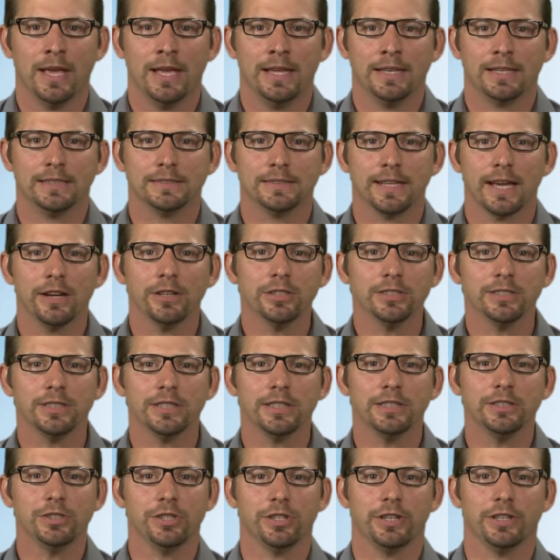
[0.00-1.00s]
Designers and
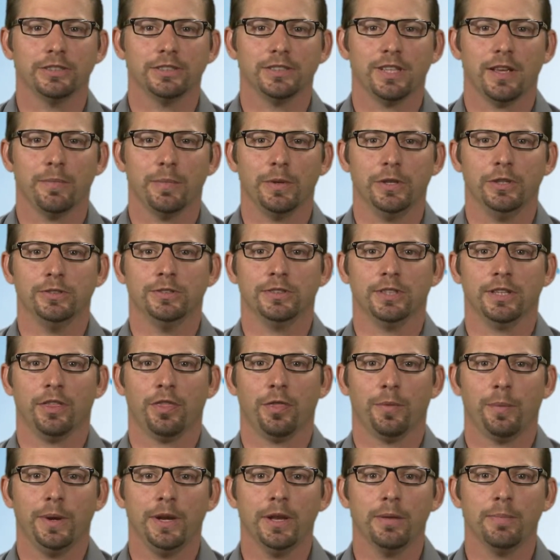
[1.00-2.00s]
engineers have been using
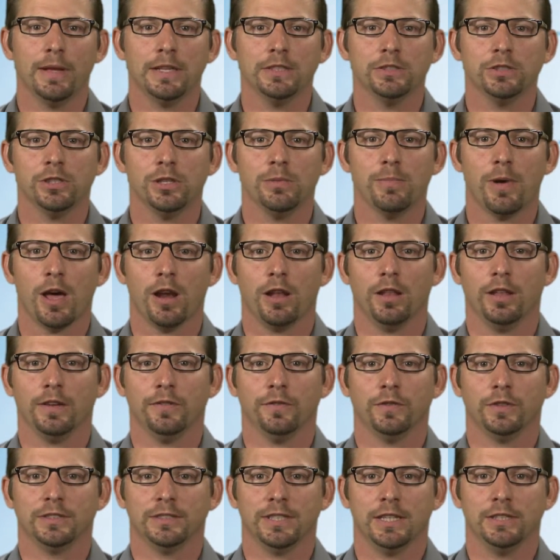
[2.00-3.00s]
three-dimensional modeling
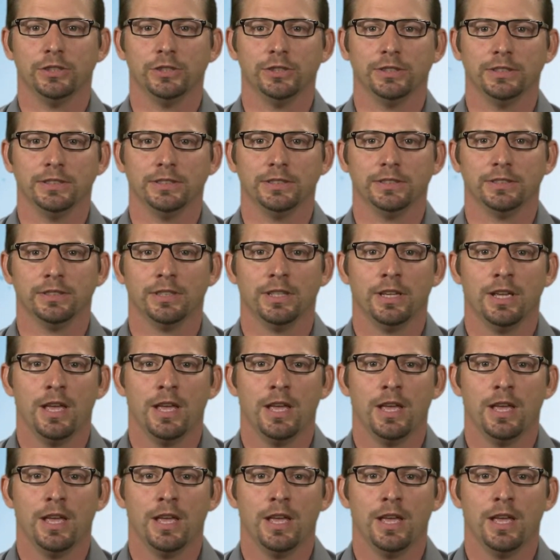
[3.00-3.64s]
for centuries.